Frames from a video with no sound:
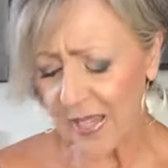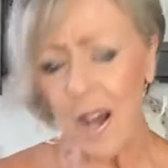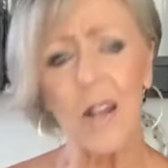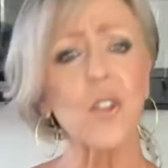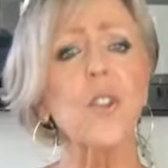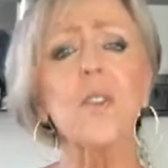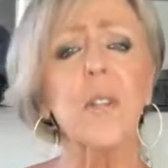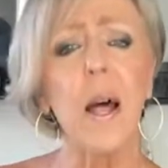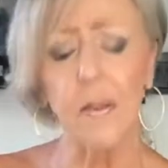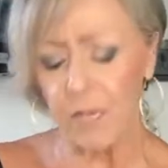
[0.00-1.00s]
gosh, there's a
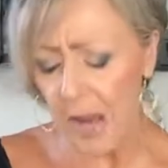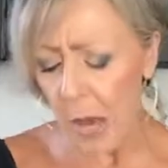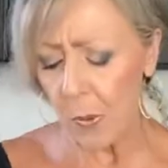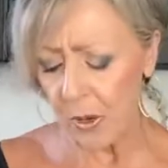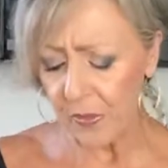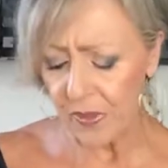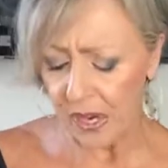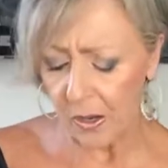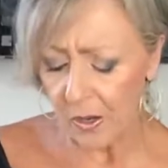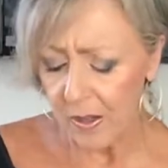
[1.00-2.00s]
lot of flour in there